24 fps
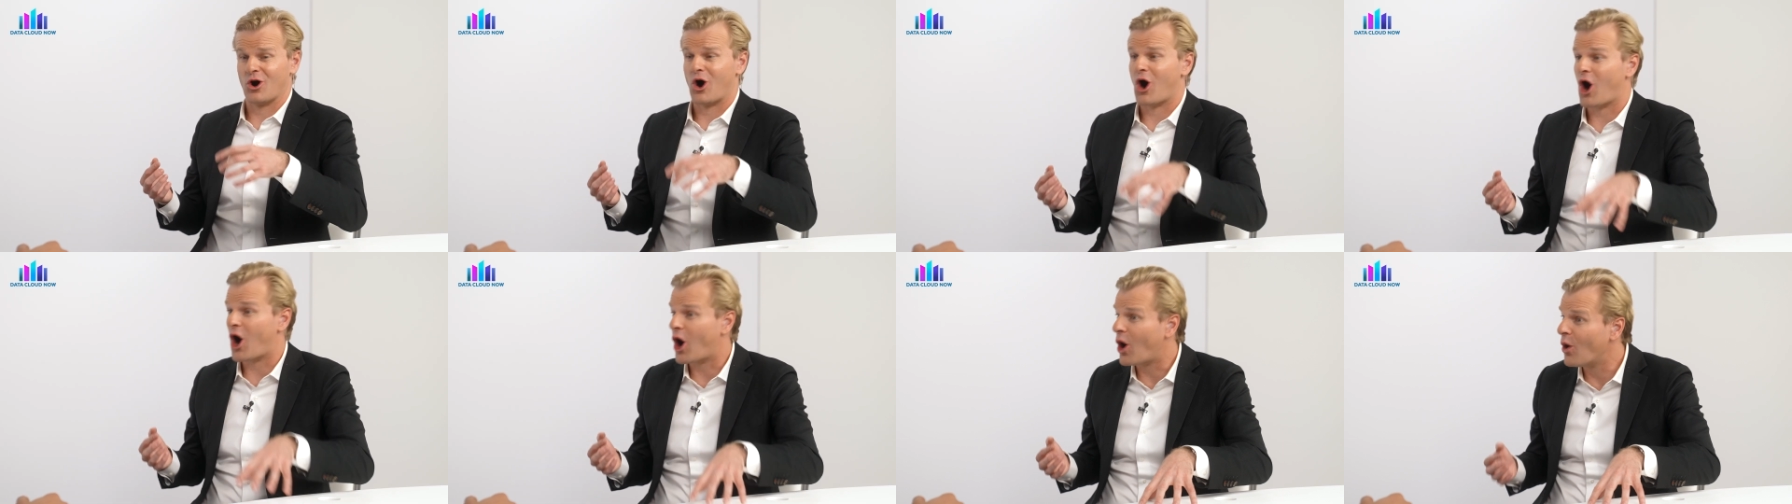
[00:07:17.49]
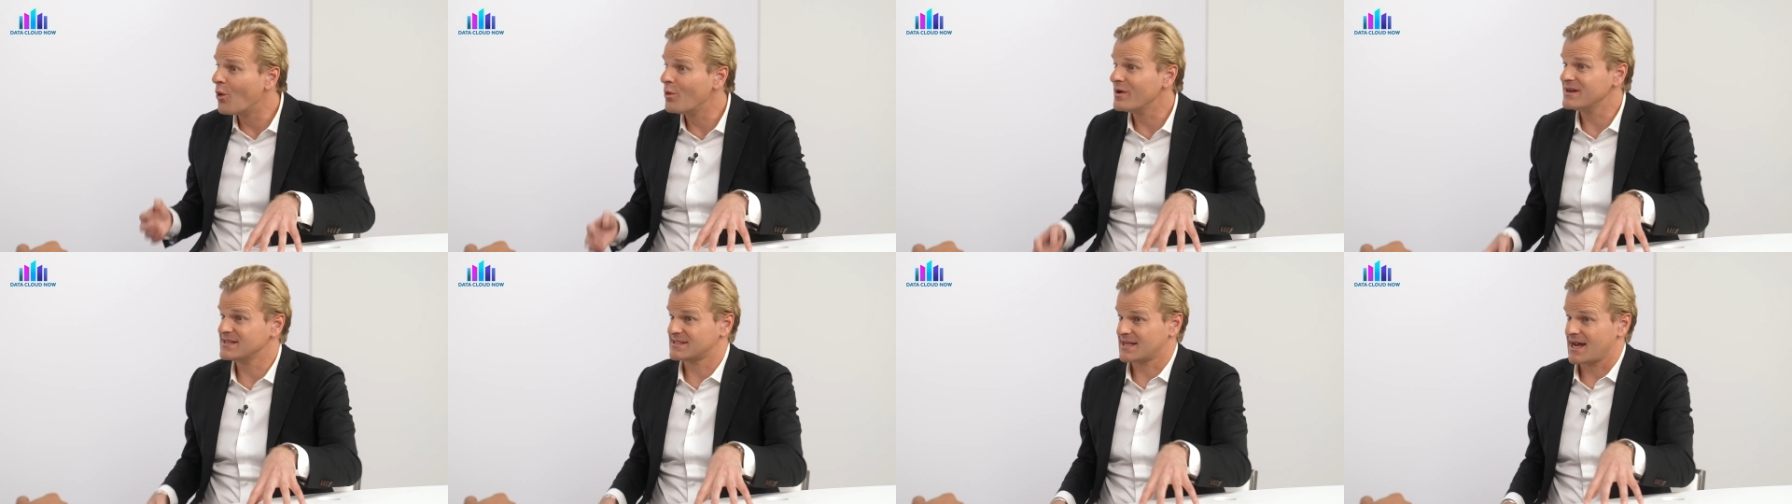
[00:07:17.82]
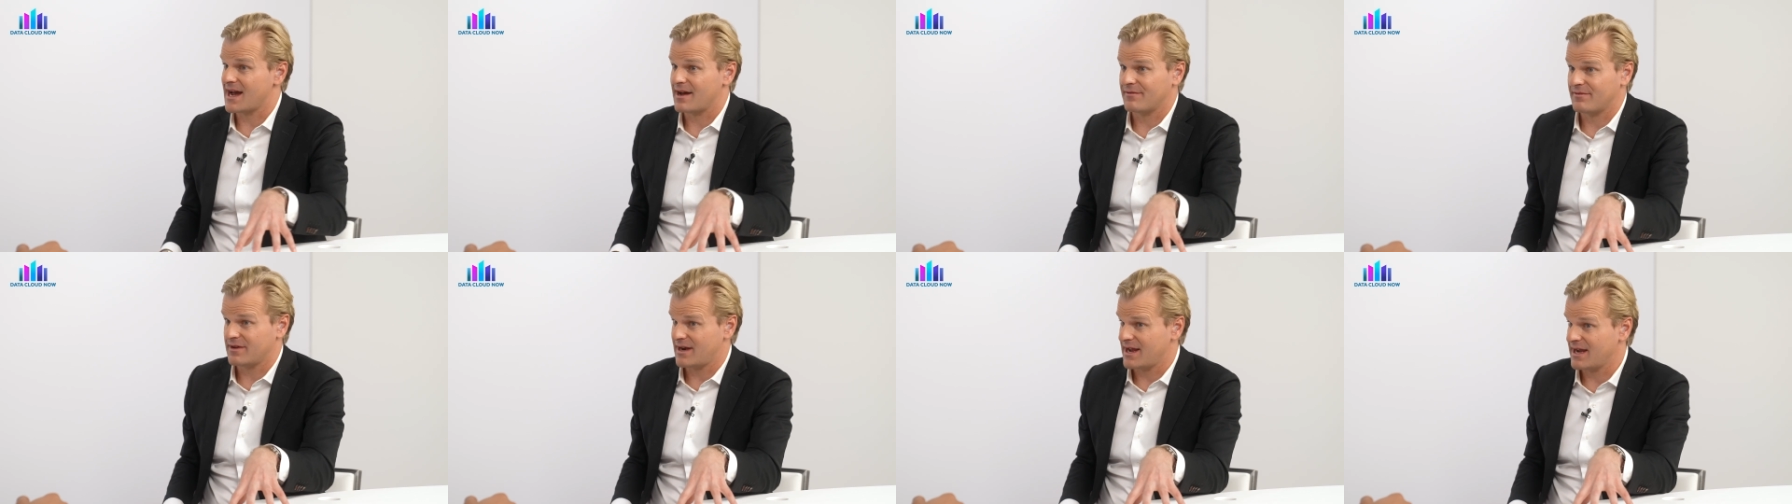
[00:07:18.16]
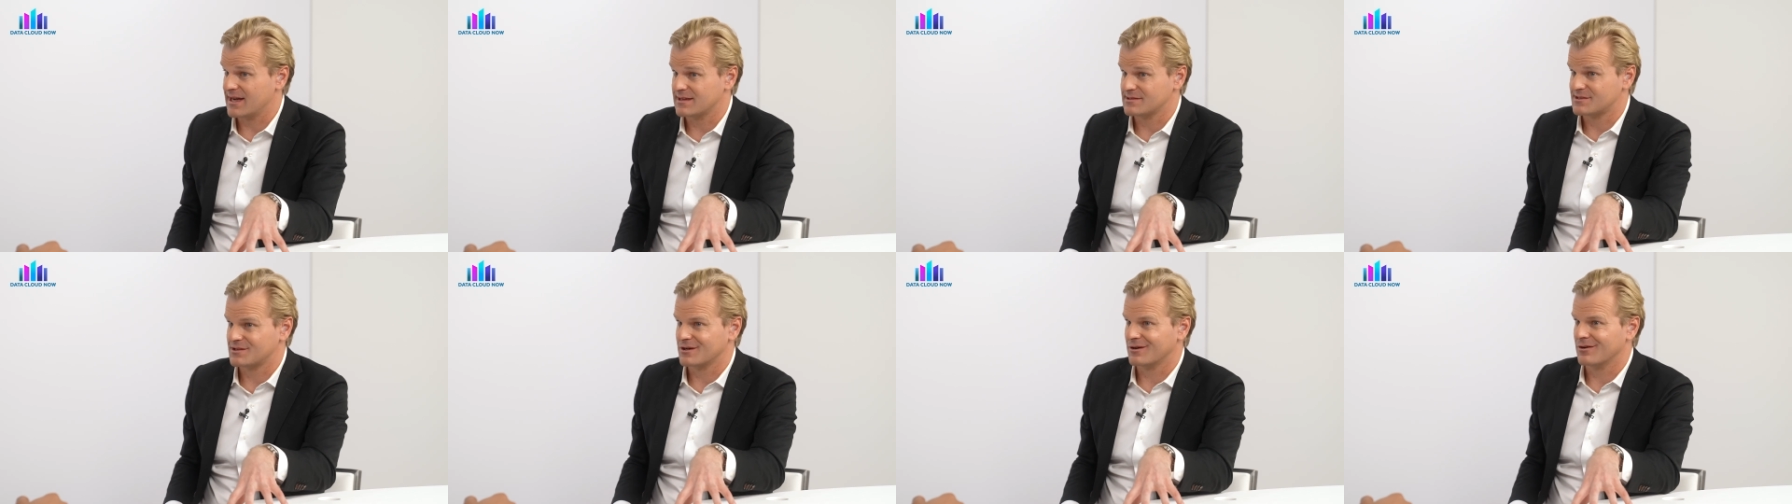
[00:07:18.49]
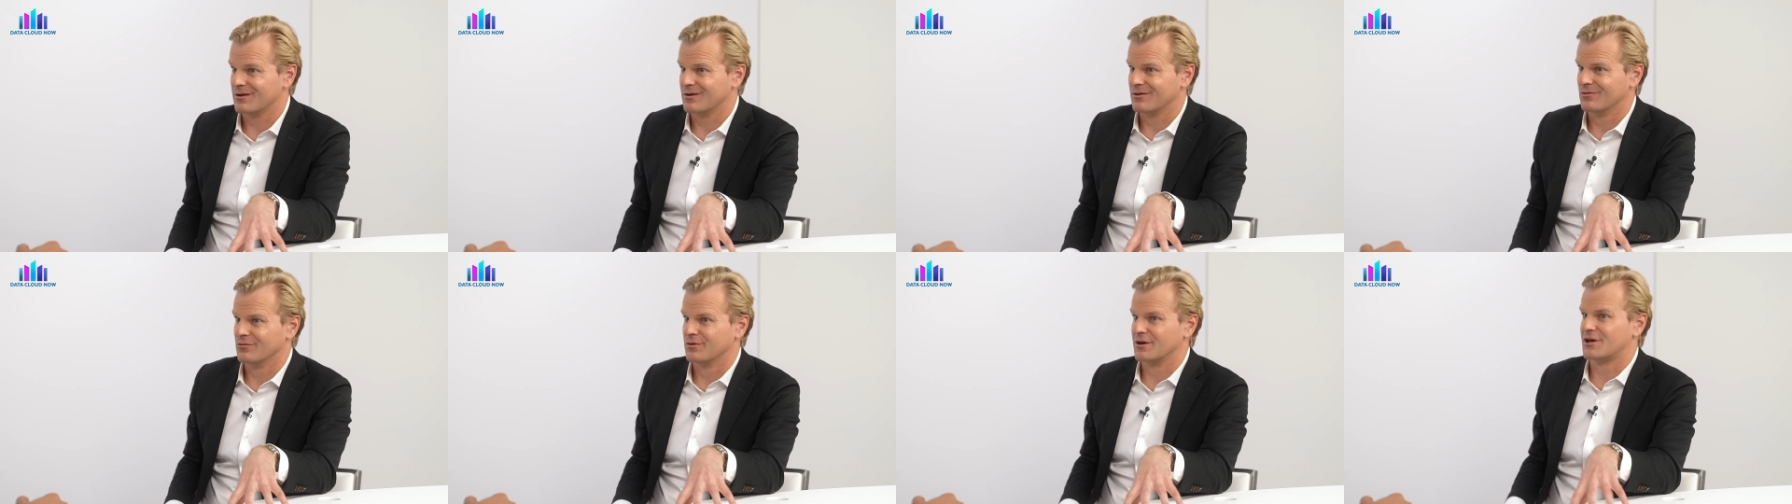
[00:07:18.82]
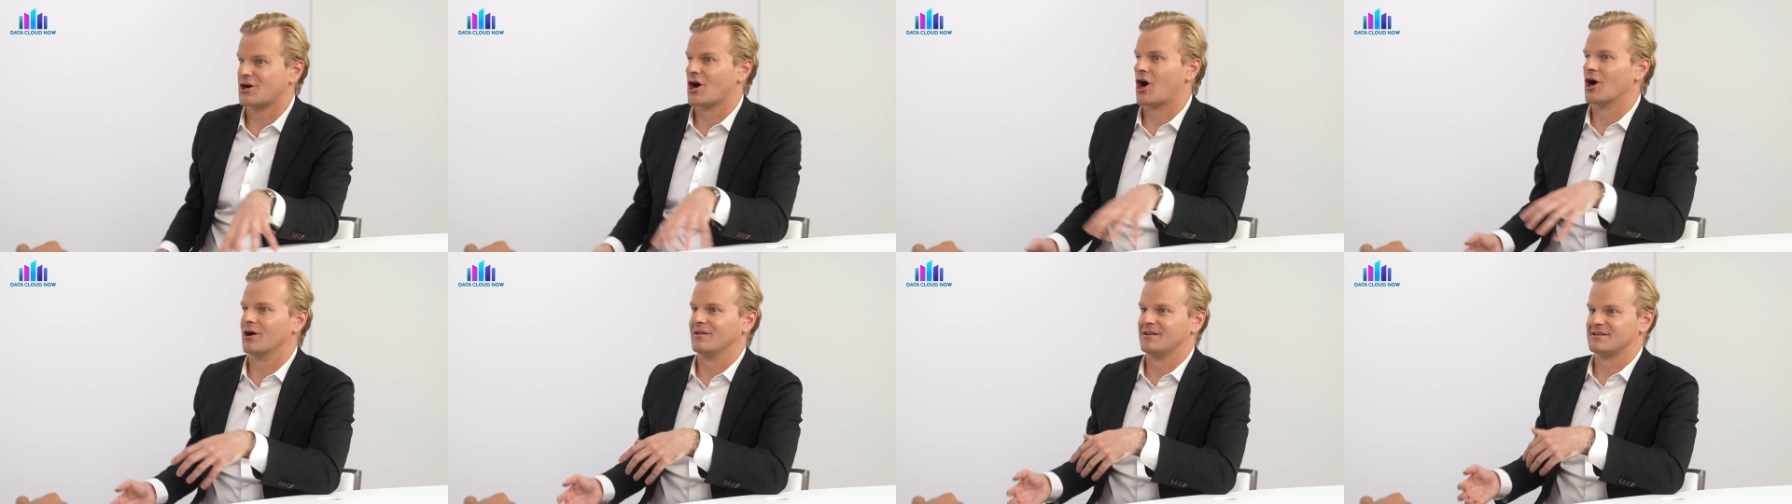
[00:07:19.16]
always have an answer,
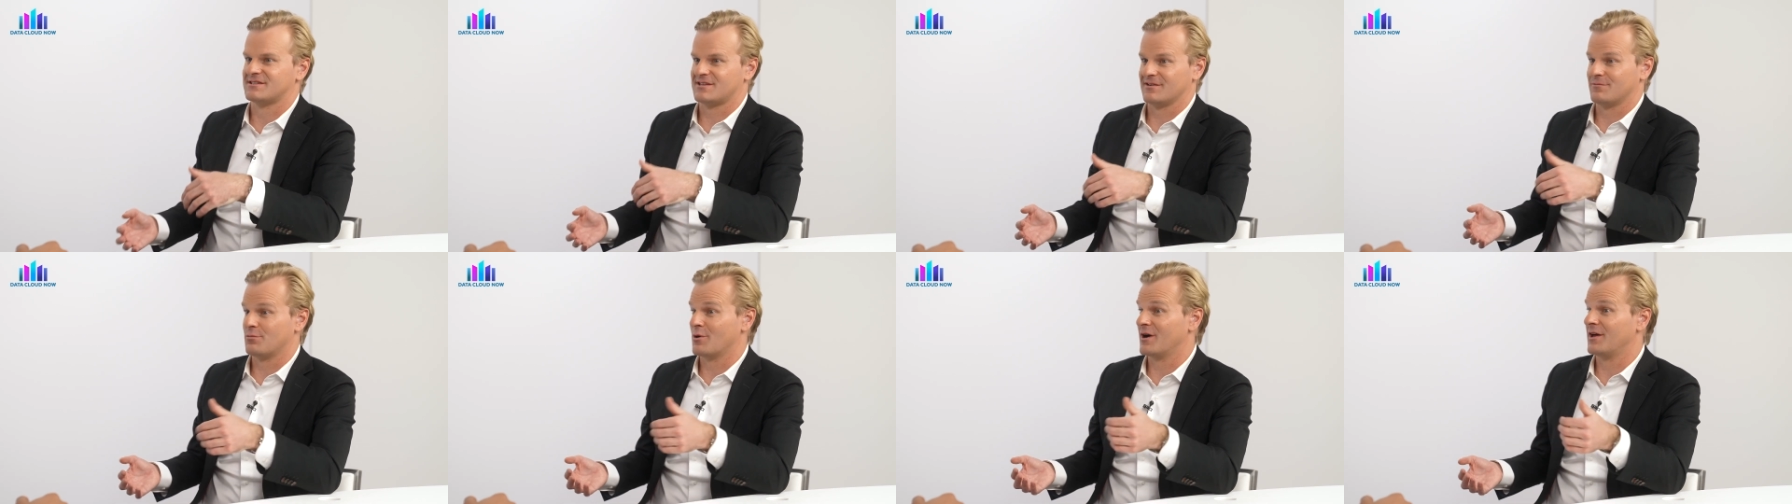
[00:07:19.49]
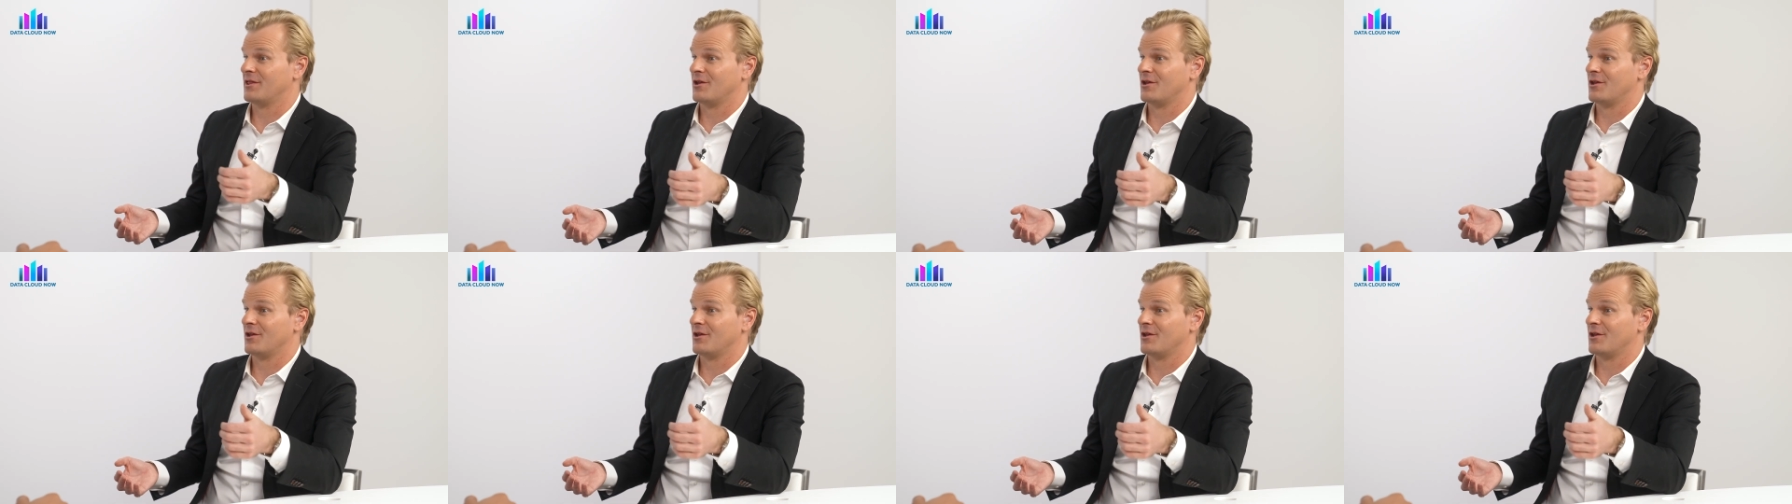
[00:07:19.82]
regardless of mm-hmm.